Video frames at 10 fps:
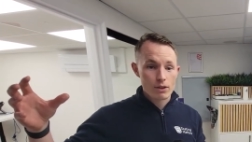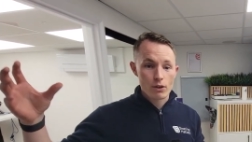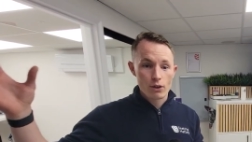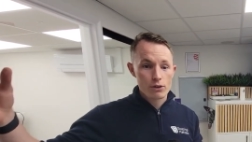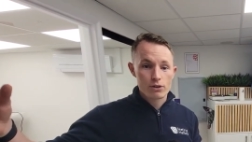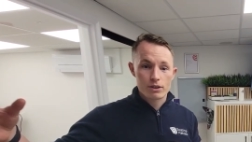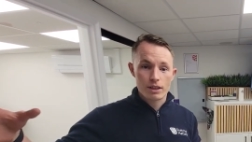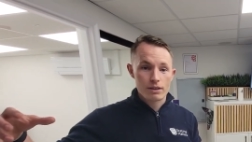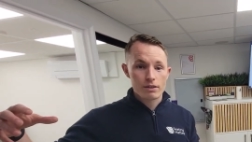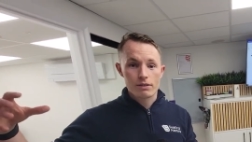our accounts
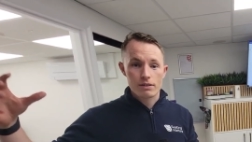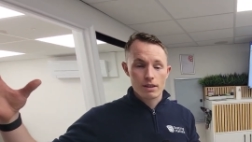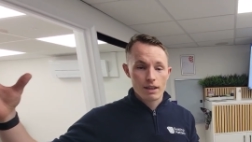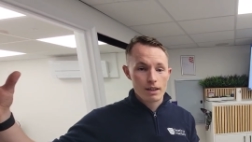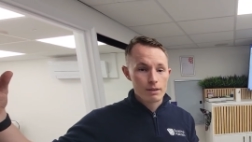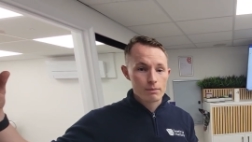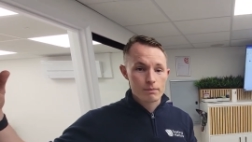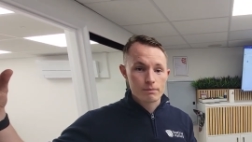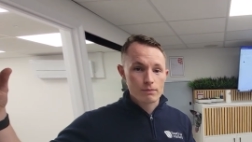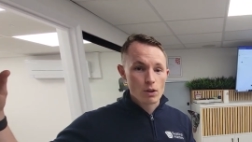and
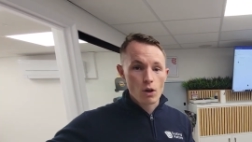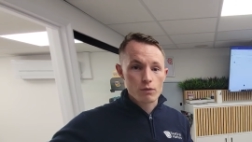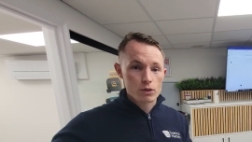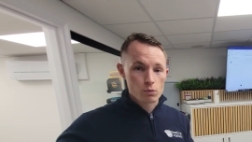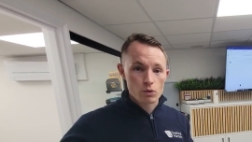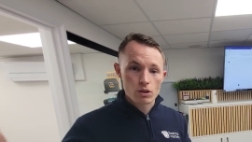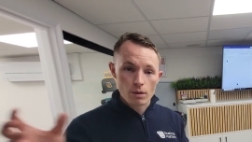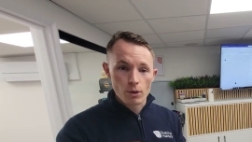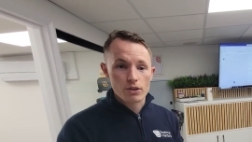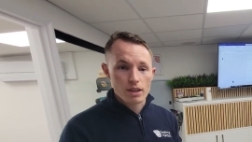um, the office would
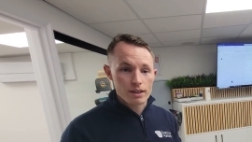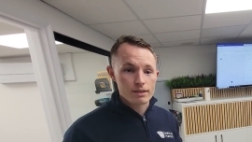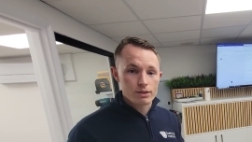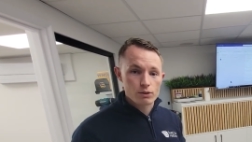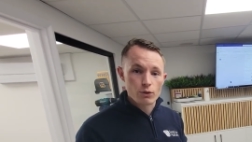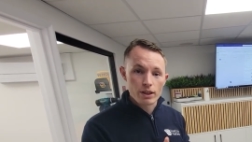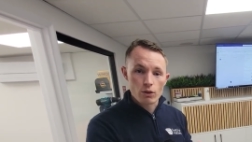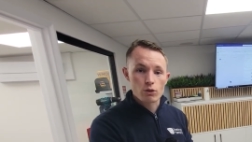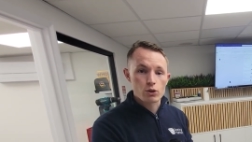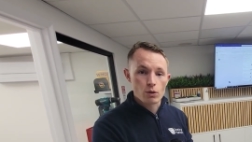come out and train
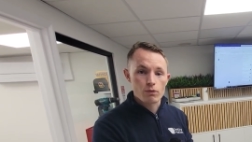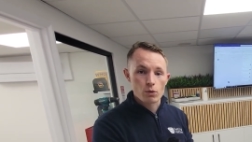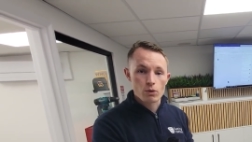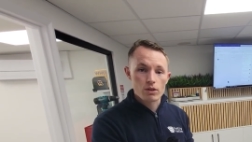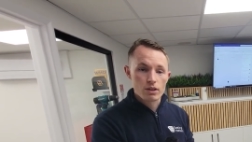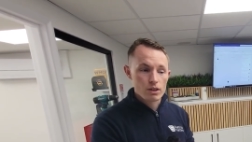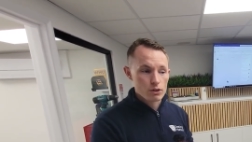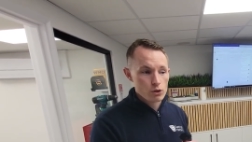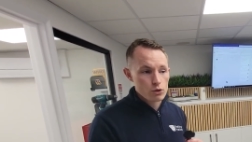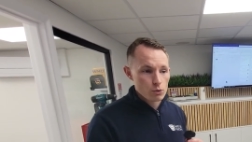on the shop floor
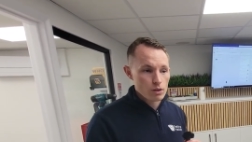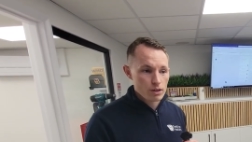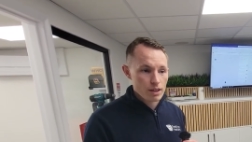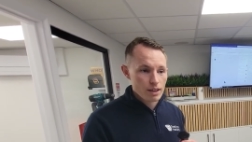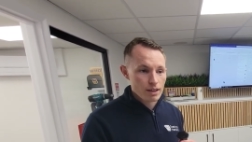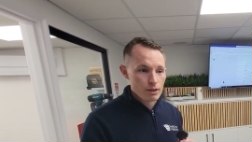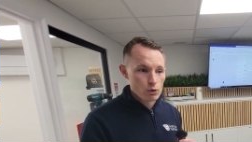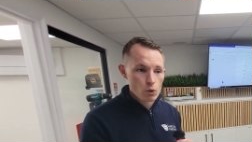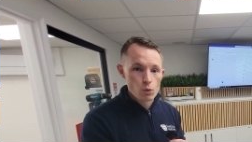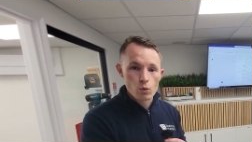just so that they
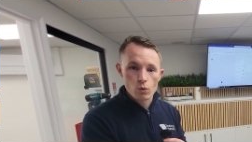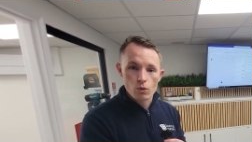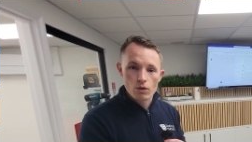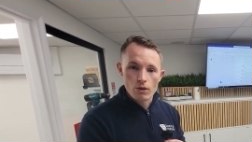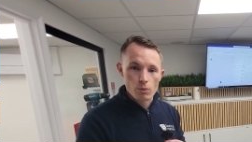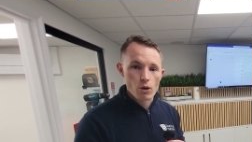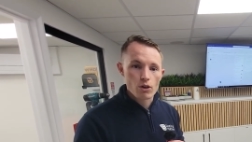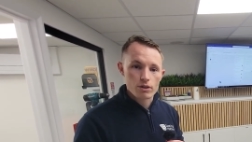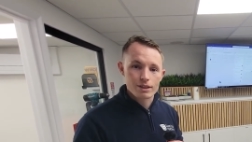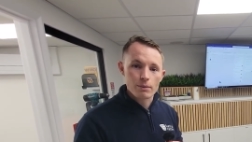know the
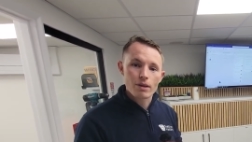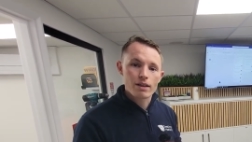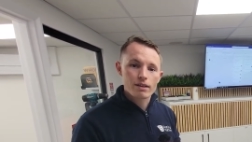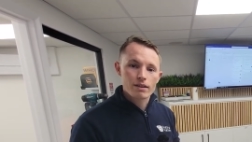product deeply.